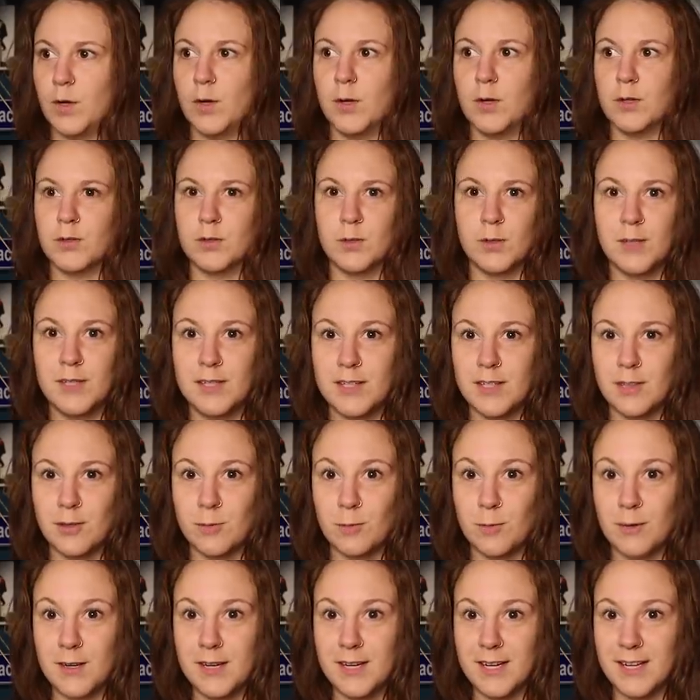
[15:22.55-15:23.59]
oh, so he's at
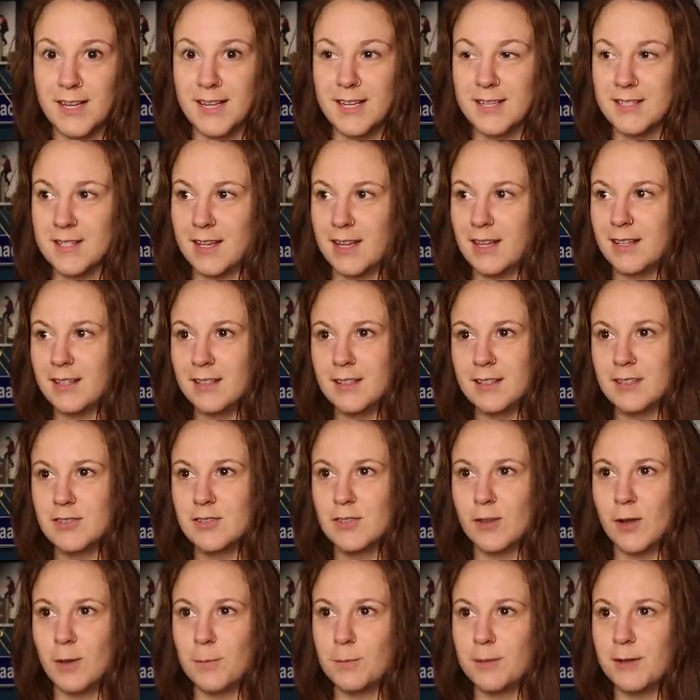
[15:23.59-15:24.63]
the ring. He's like
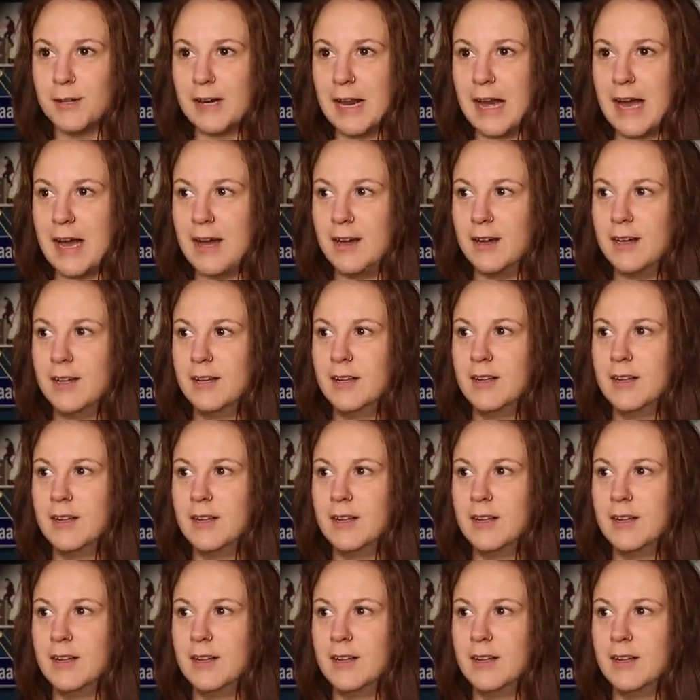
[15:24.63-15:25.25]
scoping it out.